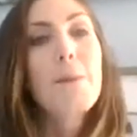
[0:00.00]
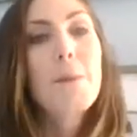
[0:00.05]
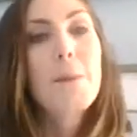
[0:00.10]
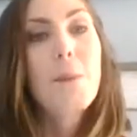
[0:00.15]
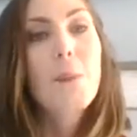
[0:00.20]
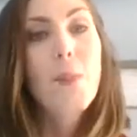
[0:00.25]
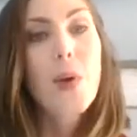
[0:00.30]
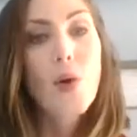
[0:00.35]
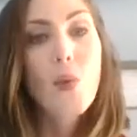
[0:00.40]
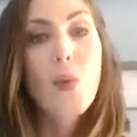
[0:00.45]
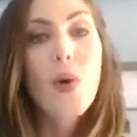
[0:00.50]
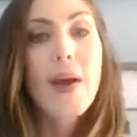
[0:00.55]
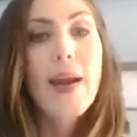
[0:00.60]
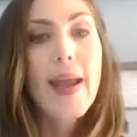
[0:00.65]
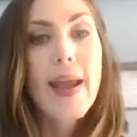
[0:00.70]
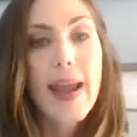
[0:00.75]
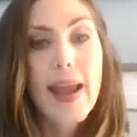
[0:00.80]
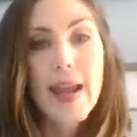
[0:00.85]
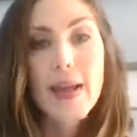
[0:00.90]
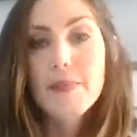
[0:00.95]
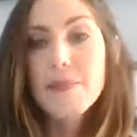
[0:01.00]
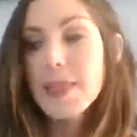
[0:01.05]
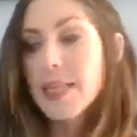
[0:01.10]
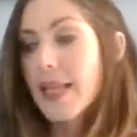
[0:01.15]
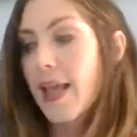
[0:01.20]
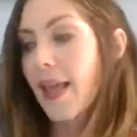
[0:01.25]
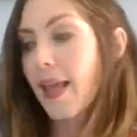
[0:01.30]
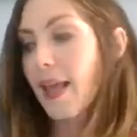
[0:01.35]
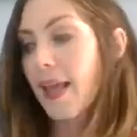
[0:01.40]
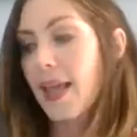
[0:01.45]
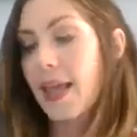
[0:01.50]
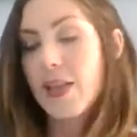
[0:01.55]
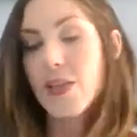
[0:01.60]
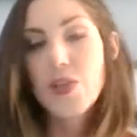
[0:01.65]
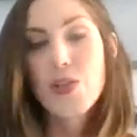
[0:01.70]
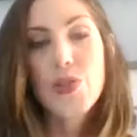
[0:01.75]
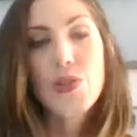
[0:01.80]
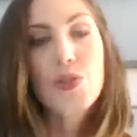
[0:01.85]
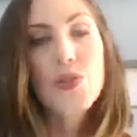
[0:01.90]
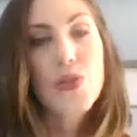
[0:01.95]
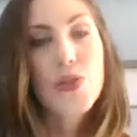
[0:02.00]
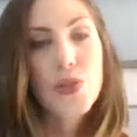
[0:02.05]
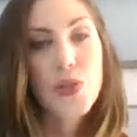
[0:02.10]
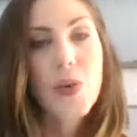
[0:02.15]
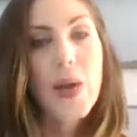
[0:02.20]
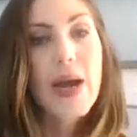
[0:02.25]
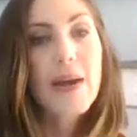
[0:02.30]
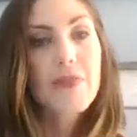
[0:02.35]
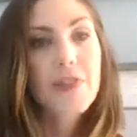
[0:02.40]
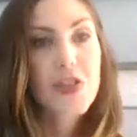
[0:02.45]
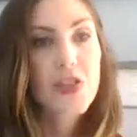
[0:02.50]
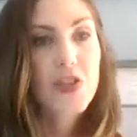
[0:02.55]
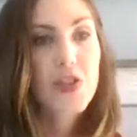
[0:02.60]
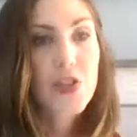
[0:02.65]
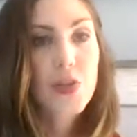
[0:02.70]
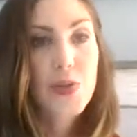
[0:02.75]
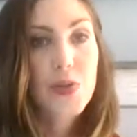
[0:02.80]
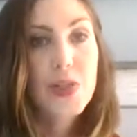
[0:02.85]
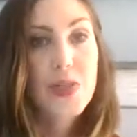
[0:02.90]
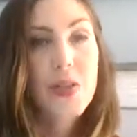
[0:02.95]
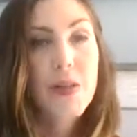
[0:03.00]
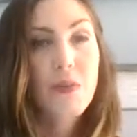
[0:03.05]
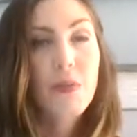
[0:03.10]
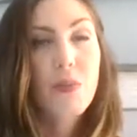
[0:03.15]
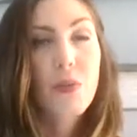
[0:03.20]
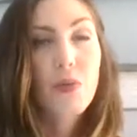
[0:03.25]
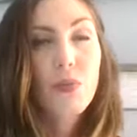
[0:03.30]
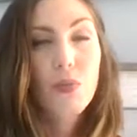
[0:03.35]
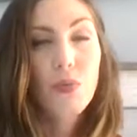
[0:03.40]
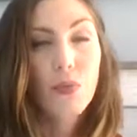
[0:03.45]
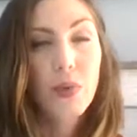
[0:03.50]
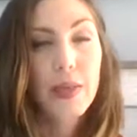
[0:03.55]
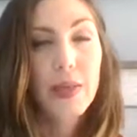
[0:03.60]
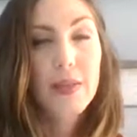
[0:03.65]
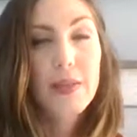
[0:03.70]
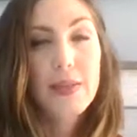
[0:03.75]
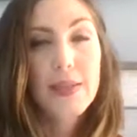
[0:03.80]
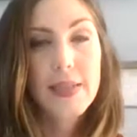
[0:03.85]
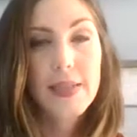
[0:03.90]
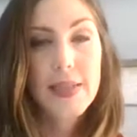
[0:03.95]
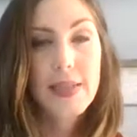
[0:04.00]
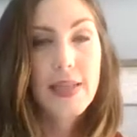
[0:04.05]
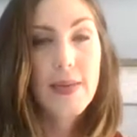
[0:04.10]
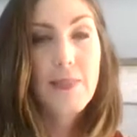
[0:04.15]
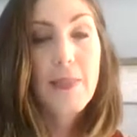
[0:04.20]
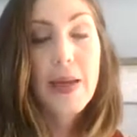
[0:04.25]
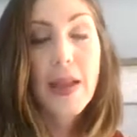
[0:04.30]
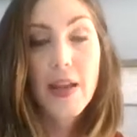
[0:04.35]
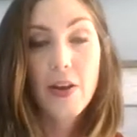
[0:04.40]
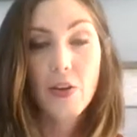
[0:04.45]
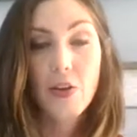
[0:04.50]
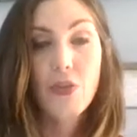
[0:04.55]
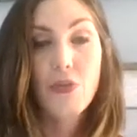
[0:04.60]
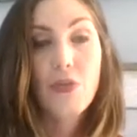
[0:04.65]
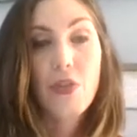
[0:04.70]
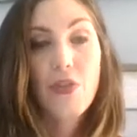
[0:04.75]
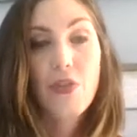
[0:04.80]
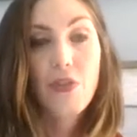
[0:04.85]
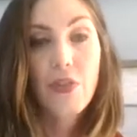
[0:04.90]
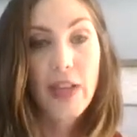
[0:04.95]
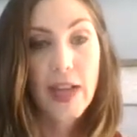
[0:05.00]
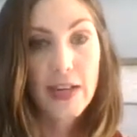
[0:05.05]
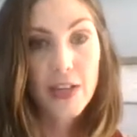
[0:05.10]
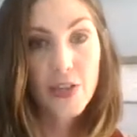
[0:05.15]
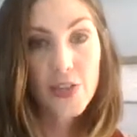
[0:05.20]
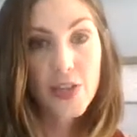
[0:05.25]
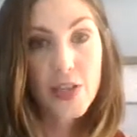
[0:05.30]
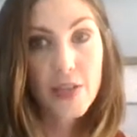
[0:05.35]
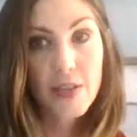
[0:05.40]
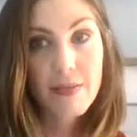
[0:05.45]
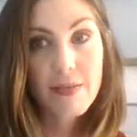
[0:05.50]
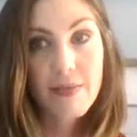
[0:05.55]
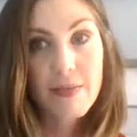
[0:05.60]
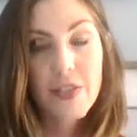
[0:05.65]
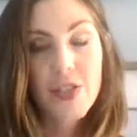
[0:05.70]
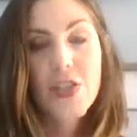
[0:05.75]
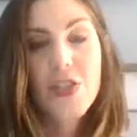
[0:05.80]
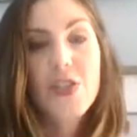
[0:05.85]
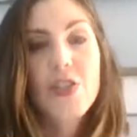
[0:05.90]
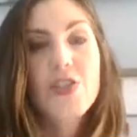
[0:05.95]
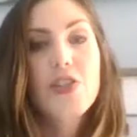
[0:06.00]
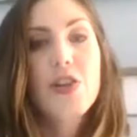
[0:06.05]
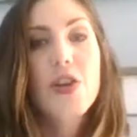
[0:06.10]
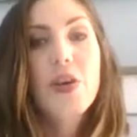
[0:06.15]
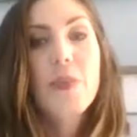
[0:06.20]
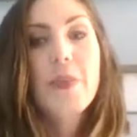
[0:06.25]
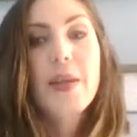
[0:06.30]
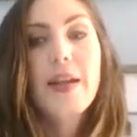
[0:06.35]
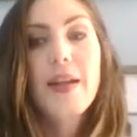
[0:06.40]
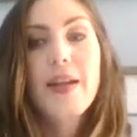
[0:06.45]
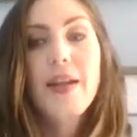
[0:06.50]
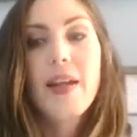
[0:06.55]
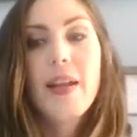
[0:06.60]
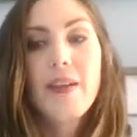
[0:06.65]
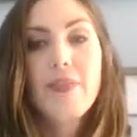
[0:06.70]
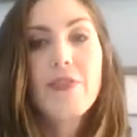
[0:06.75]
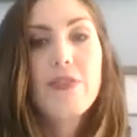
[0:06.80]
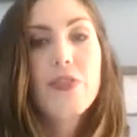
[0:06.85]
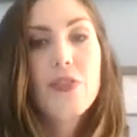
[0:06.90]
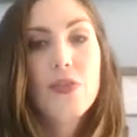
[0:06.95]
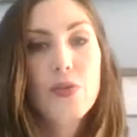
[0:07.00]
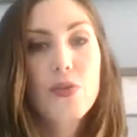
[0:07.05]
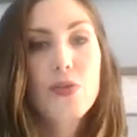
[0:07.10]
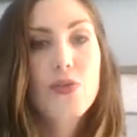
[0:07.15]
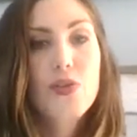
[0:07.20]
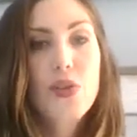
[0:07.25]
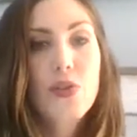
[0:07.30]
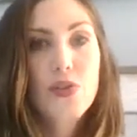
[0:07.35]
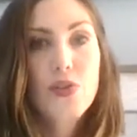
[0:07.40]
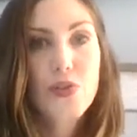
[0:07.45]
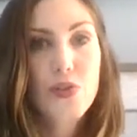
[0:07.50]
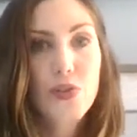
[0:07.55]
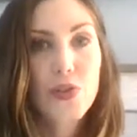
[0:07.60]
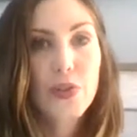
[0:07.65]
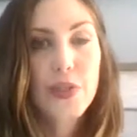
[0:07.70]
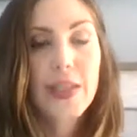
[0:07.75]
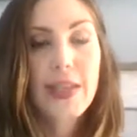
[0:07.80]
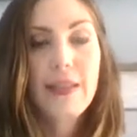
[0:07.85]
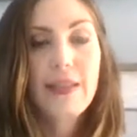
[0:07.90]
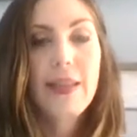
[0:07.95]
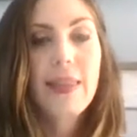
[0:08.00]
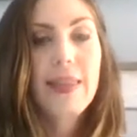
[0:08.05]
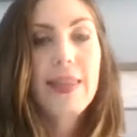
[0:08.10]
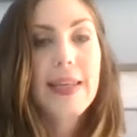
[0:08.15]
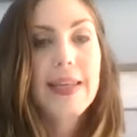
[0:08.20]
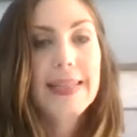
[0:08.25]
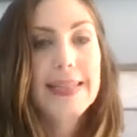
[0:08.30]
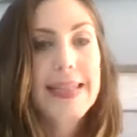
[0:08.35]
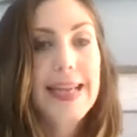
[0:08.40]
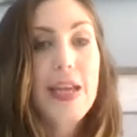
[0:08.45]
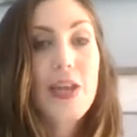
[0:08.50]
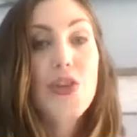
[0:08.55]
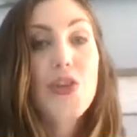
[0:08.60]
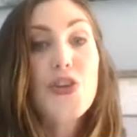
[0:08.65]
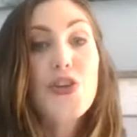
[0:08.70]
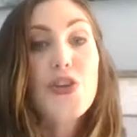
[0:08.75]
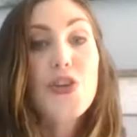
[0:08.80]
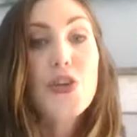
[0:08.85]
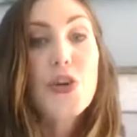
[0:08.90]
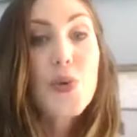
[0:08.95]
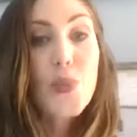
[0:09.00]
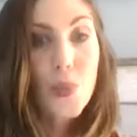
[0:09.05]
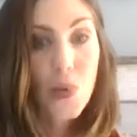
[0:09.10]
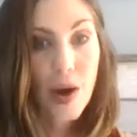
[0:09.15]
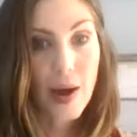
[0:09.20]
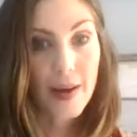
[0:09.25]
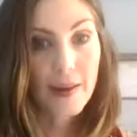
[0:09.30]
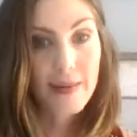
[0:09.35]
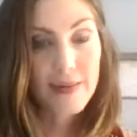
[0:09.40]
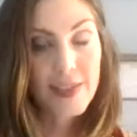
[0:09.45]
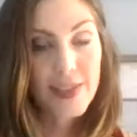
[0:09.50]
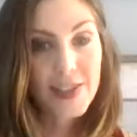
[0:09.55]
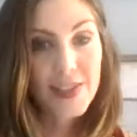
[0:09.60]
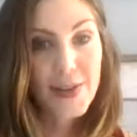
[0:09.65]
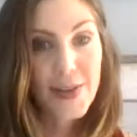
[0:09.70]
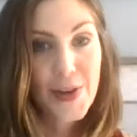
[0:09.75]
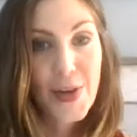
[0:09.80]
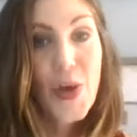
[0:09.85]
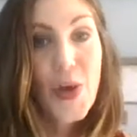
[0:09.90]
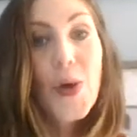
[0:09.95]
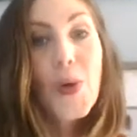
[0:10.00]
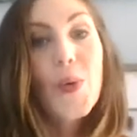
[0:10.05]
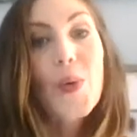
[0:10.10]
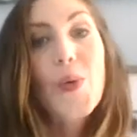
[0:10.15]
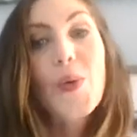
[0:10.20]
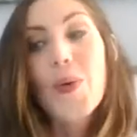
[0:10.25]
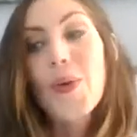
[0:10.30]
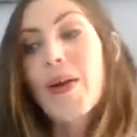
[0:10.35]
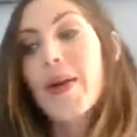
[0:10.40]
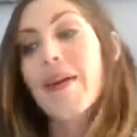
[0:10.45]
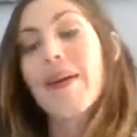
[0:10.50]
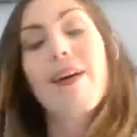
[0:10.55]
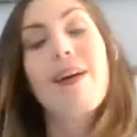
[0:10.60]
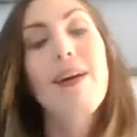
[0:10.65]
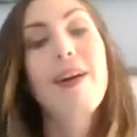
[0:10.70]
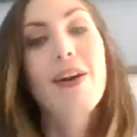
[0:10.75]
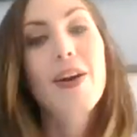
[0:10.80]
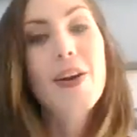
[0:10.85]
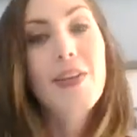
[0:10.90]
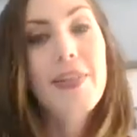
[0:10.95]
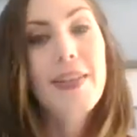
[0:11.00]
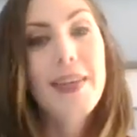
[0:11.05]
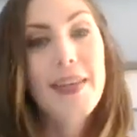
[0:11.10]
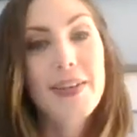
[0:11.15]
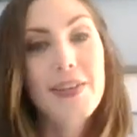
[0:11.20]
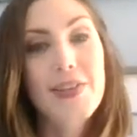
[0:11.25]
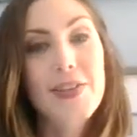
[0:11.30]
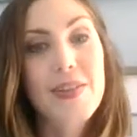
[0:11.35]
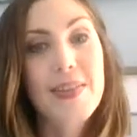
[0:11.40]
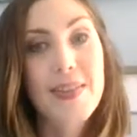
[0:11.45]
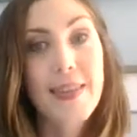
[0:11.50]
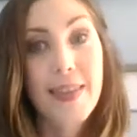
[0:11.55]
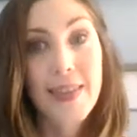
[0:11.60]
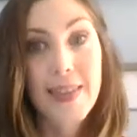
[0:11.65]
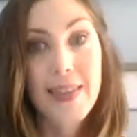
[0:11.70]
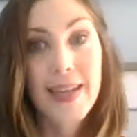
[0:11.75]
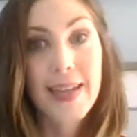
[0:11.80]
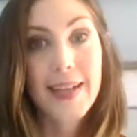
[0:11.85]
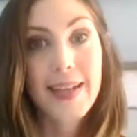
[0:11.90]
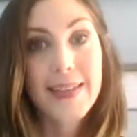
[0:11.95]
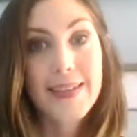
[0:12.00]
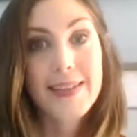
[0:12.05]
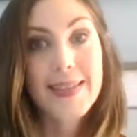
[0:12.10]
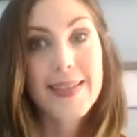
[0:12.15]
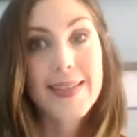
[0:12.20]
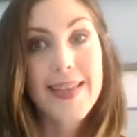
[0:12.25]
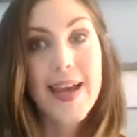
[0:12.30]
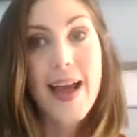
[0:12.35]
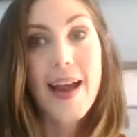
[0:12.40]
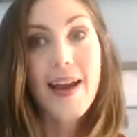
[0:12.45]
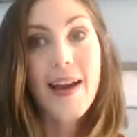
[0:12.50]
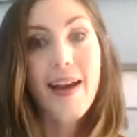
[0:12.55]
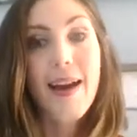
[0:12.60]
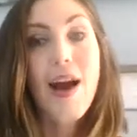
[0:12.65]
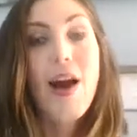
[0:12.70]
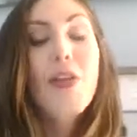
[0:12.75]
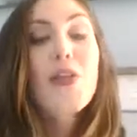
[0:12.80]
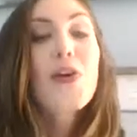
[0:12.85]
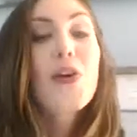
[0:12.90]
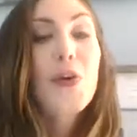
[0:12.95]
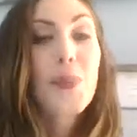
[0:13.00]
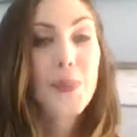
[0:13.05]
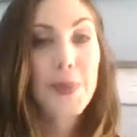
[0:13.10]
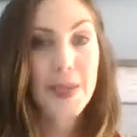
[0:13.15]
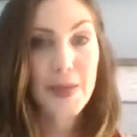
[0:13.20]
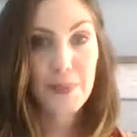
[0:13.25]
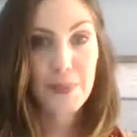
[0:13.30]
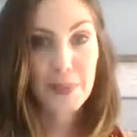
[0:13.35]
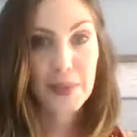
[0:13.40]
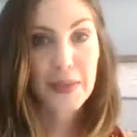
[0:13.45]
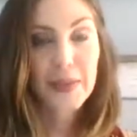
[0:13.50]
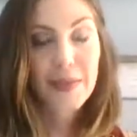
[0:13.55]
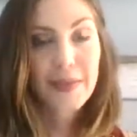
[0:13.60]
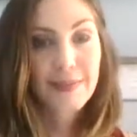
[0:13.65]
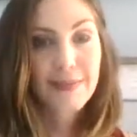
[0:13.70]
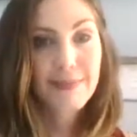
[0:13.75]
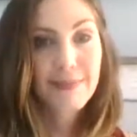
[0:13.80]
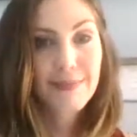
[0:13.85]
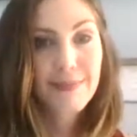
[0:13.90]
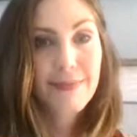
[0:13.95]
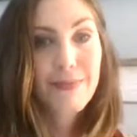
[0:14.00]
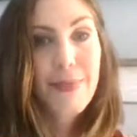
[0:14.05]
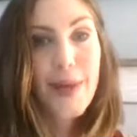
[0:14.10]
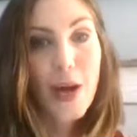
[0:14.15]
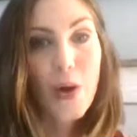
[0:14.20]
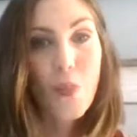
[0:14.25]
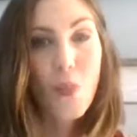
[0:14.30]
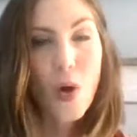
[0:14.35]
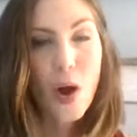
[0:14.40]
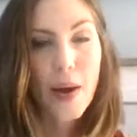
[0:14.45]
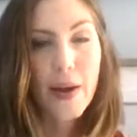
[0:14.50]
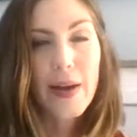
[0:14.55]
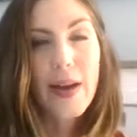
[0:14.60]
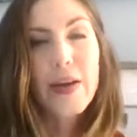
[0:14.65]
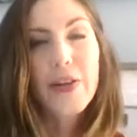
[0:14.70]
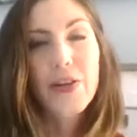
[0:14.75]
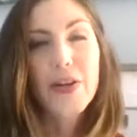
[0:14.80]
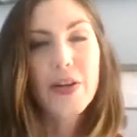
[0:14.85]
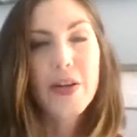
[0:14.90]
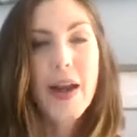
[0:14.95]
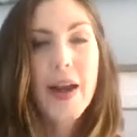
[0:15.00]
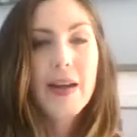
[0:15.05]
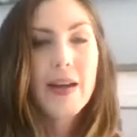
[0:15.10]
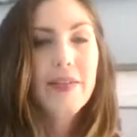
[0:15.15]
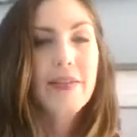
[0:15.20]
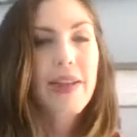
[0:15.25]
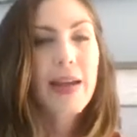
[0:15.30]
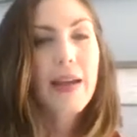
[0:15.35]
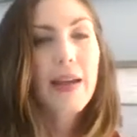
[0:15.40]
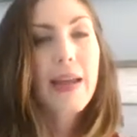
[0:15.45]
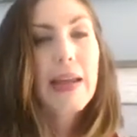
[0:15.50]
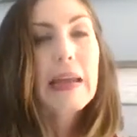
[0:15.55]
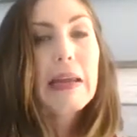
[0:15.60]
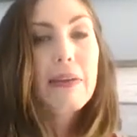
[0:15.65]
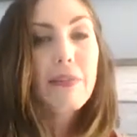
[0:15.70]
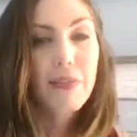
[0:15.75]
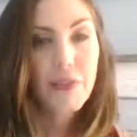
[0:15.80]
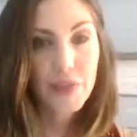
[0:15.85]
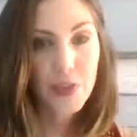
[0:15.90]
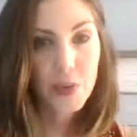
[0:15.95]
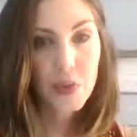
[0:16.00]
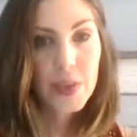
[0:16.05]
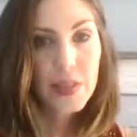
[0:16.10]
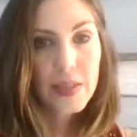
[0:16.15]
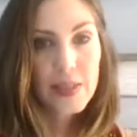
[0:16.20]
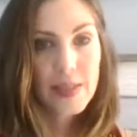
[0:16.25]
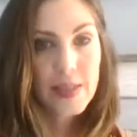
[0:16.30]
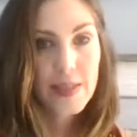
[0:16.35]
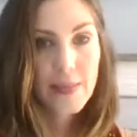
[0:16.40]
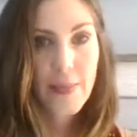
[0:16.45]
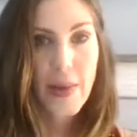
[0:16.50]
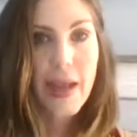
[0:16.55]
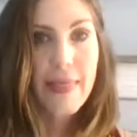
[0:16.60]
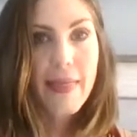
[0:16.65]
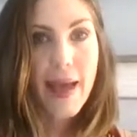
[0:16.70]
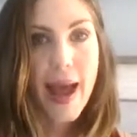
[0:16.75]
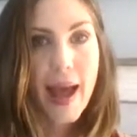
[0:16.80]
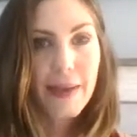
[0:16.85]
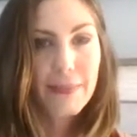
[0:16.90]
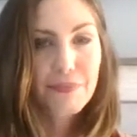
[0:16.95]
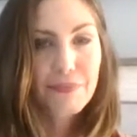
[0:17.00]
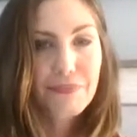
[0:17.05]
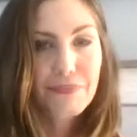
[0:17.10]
But what I am saying is you do have to do some real deep inner reflection to determine if those are truly the things that you want, or are they the things that other people might want, and you're kind of getting influenced by that.